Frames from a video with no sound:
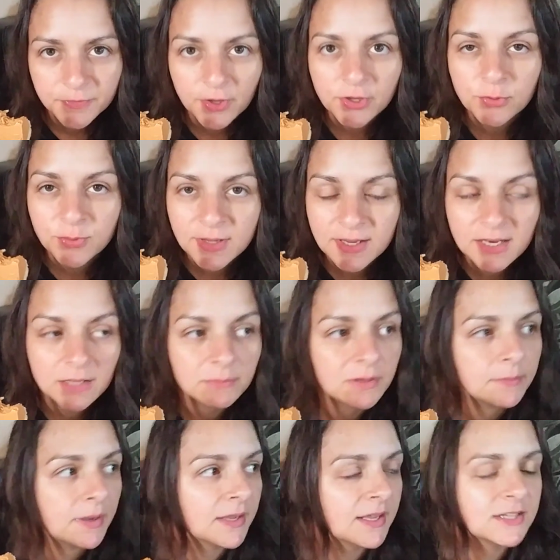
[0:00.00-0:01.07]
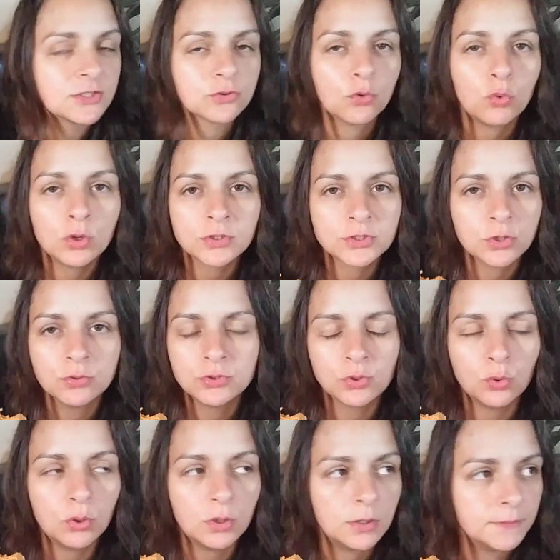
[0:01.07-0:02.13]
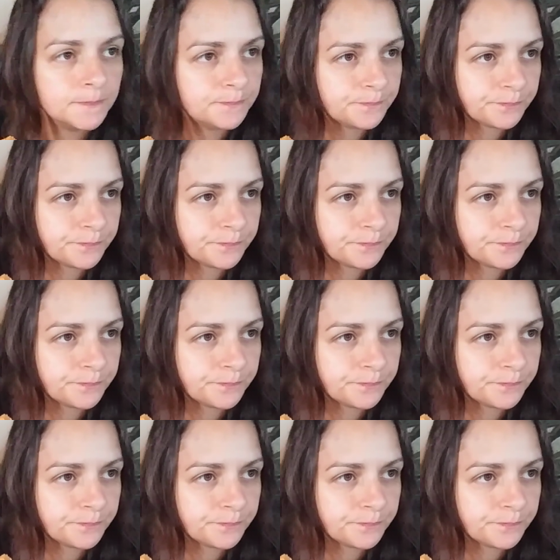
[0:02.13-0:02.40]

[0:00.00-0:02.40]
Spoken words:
Are you kidding me? My kids are all so tall.